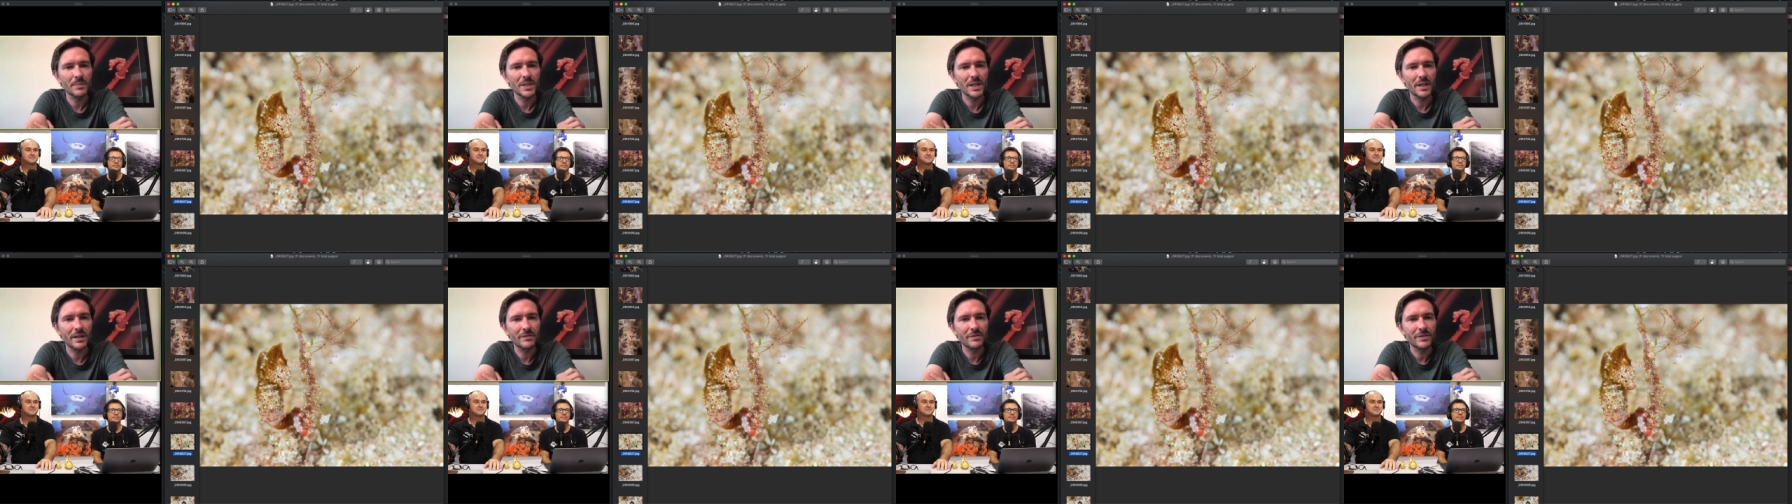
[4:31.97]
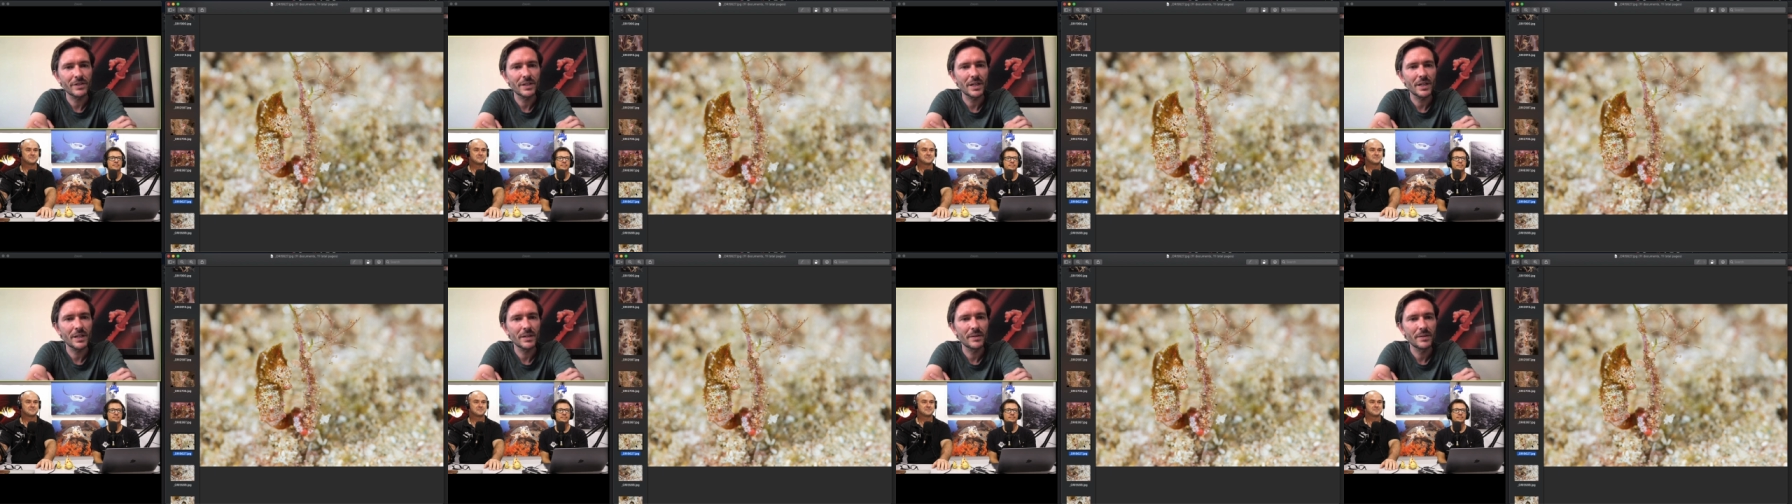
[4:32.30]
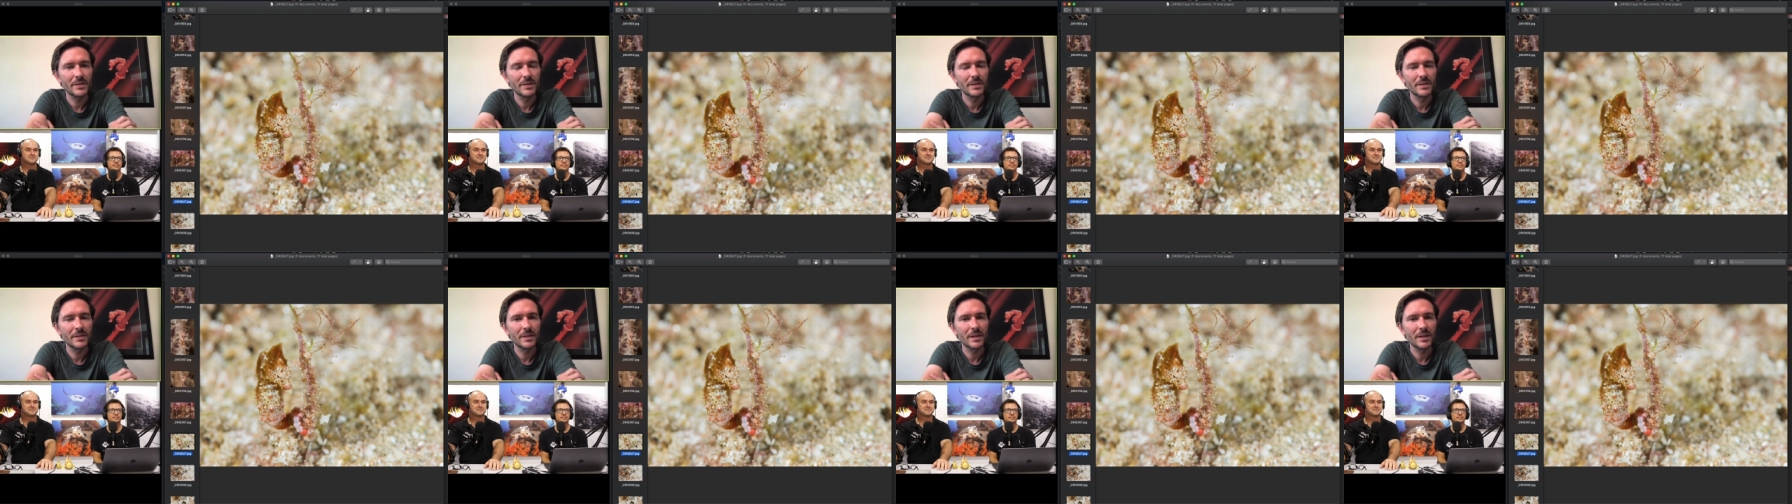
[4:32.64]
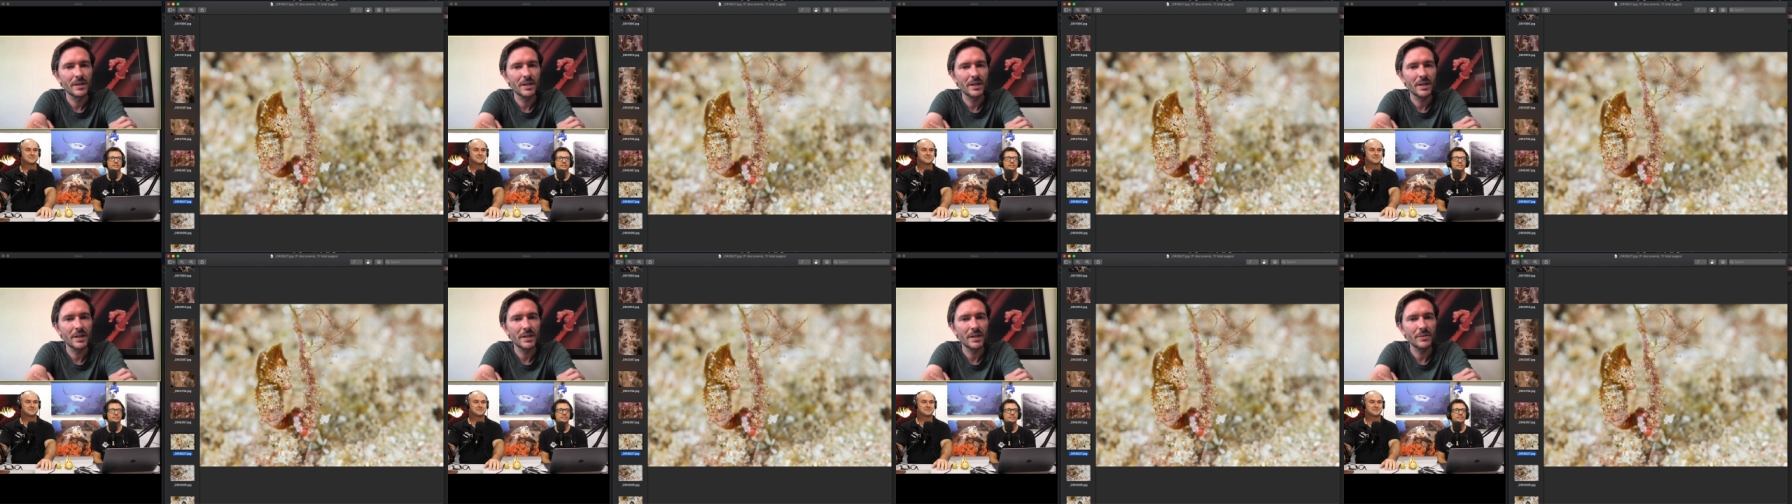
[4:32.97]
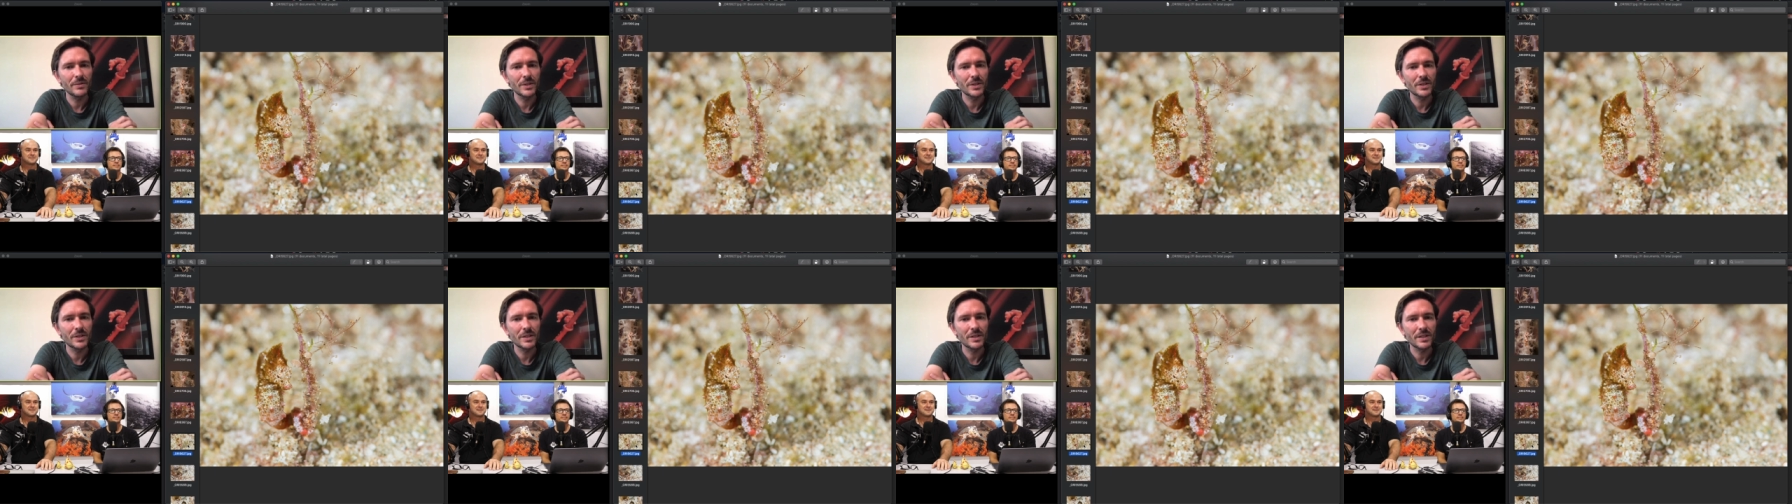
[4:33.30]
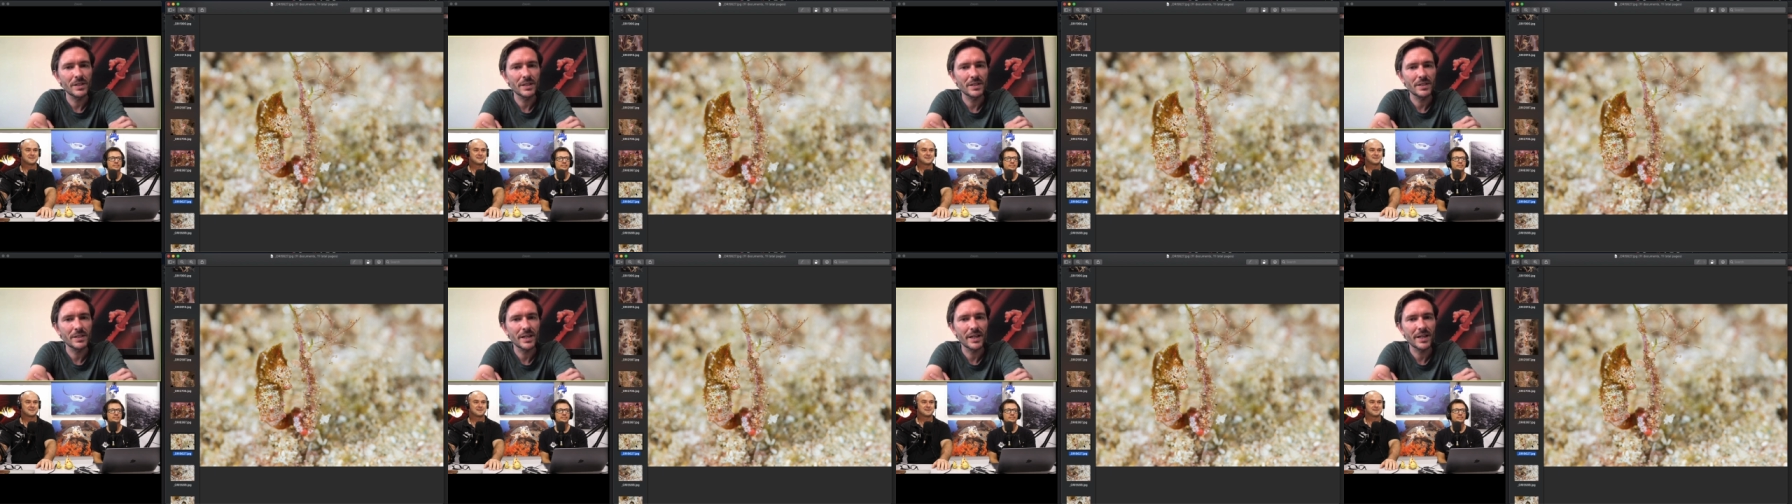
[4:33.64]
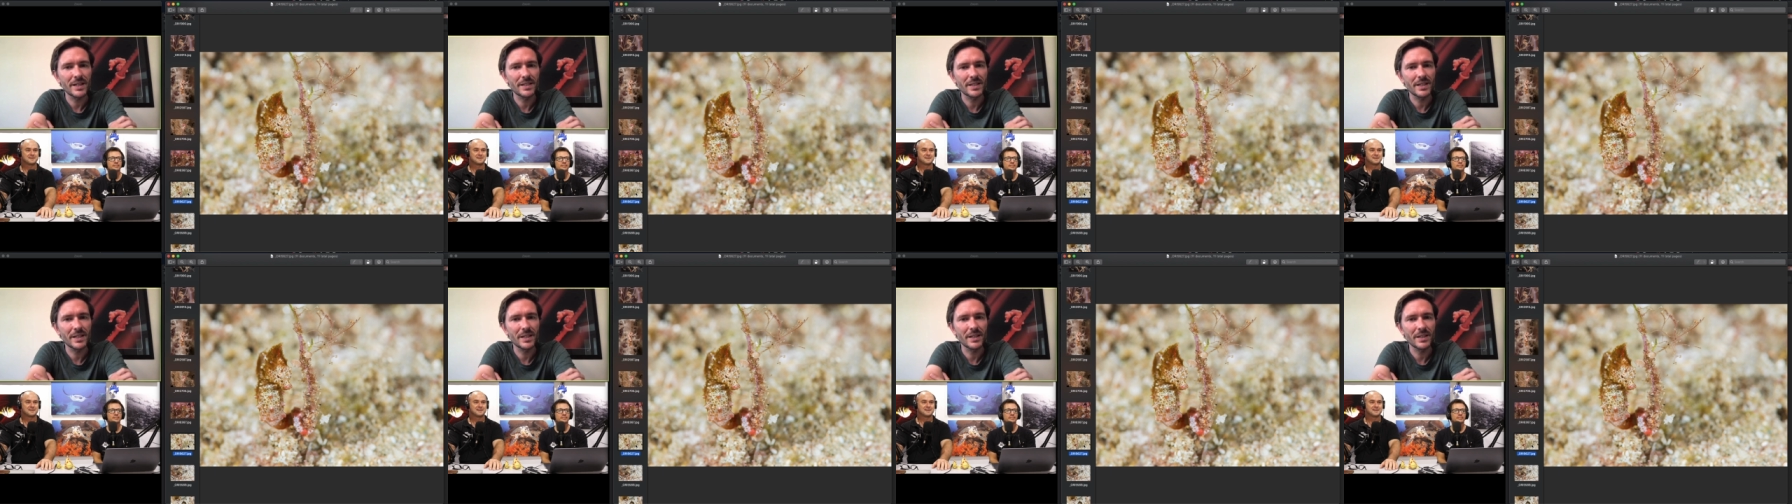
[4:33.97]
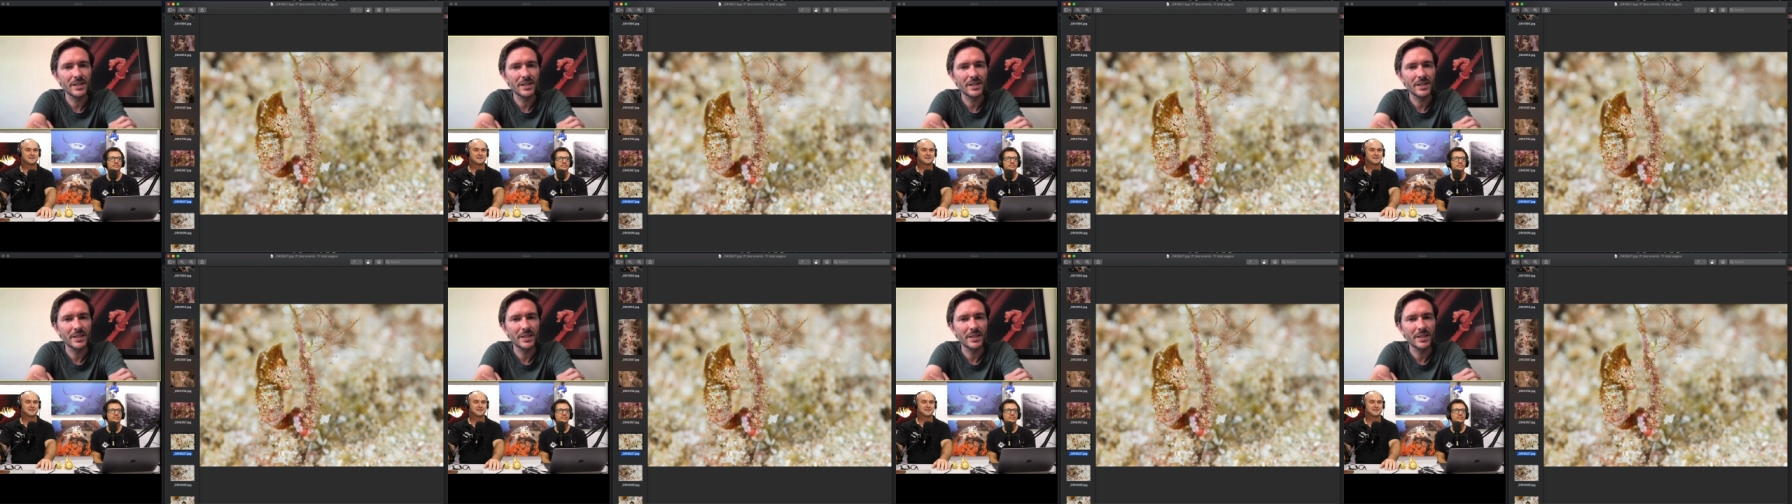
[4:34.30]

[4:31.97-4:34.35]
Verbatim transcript: after her, which is exciting.